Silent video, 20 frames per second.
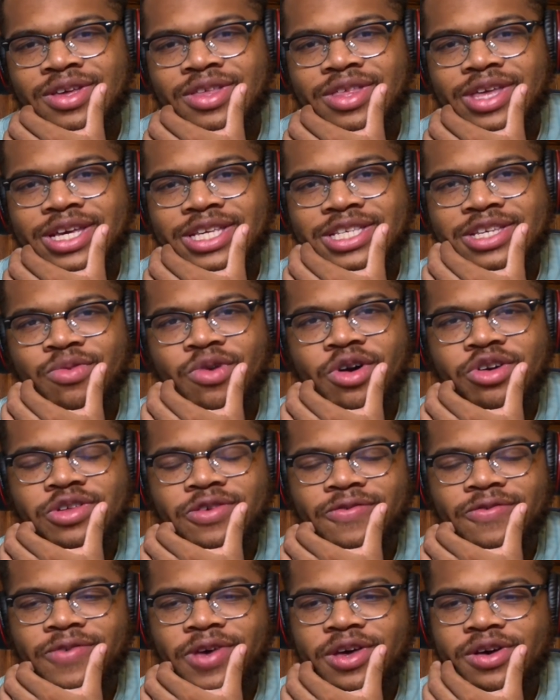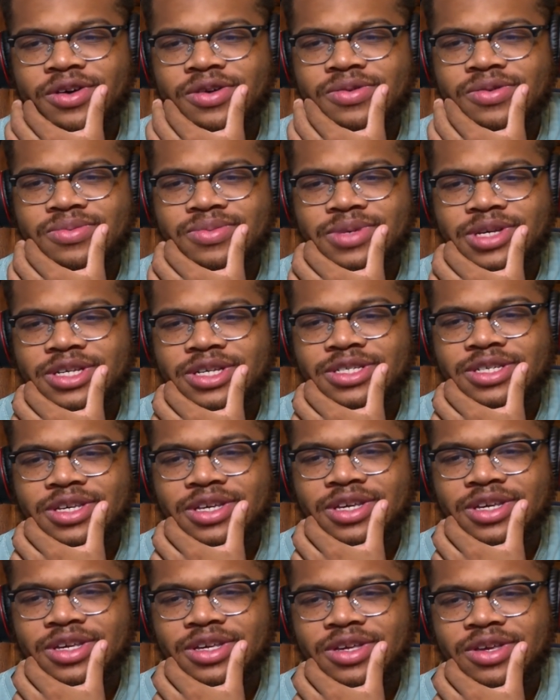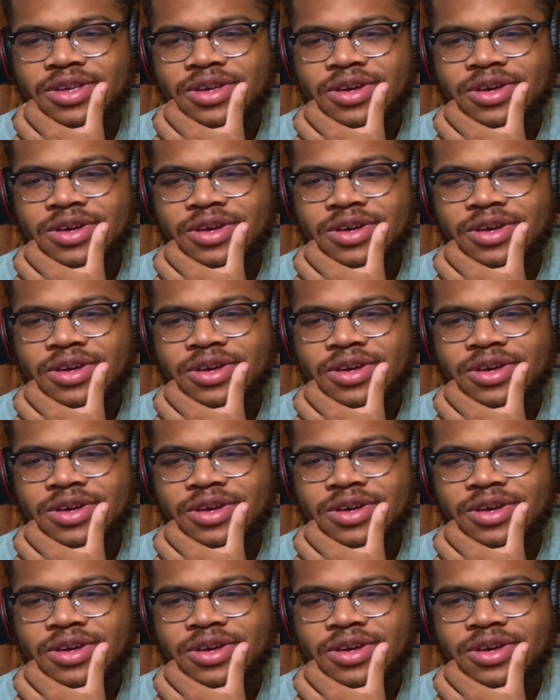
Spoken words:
like, is he watching film? Is he,